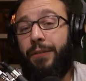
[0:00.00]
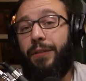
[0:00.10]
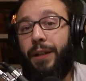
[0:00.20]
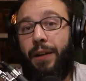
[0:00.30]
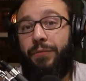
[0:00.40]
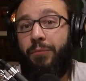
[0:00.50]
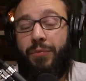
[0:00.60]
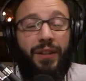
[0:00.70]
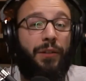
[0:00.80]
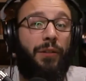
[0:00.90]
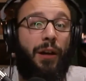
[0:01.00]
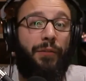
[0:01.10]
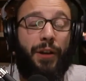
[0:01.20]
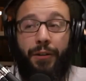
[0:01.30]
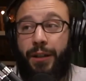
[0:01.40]
And I've seen a lot of
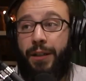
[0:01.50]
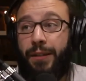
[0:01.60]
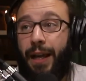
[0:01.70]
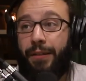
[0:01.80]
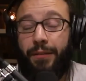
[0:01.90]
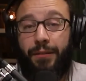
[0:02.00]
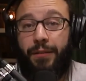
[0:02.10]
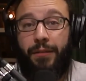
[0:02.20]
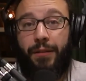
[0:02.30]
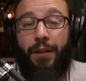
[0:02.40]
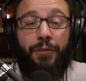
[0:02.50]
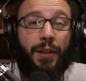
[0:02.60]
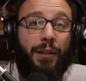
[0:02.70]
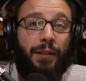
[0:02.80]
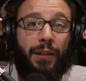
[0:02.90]
Aragonese castles in southern
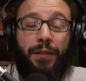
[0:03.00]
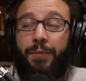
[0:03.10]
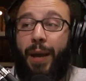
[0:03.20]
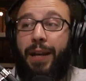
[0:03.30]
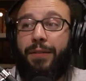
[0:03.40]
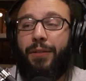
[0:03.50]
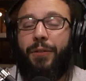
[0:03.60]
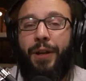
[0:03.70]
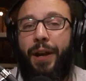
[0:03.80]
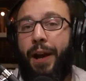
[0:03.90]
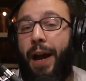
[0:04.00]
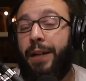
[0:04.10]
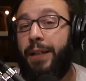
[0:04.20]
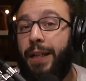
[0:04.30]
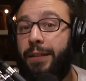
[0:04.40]
Italy and Spain. So I didn't
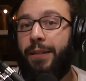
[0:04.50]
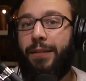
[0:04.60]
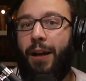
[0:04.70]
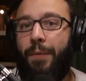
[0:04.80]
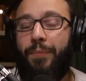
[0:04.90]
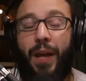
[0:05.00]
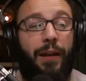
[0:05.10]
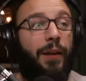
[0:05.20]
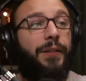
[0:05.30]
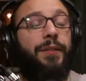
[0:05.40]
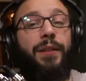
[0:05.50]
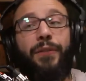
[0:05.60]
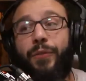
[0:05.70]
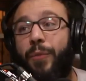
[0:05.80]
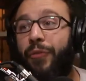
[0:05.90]
need to stop. I got to see it
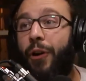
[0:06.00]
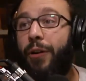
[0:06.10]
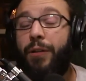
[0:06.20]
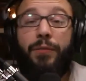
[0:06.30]
from afar.